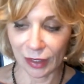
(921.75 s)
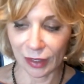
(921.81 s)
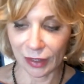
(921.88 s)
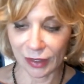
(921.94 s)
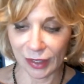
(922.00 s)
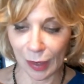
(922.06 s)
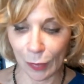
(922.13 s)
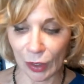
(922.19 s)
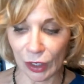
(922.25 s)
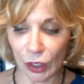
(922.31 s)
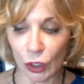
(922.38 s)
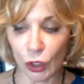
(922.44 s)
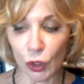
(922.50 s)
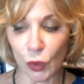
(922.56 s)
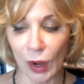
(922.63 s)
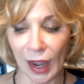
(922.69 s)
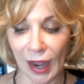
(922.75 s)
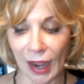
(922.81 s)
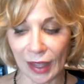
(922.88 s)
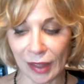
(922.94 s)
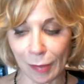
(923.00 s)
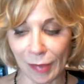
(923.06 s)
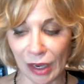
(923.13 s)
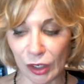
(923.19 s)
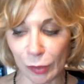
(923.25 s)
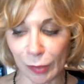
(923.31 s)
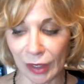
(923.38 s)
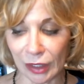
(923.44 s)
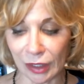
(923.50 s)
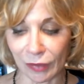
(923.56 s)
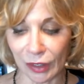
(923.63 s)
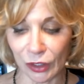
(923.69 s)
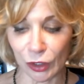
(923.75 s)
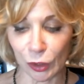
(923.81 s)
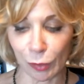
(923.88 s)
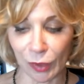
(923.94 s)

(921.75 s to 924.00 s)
someone who had the measurements of these two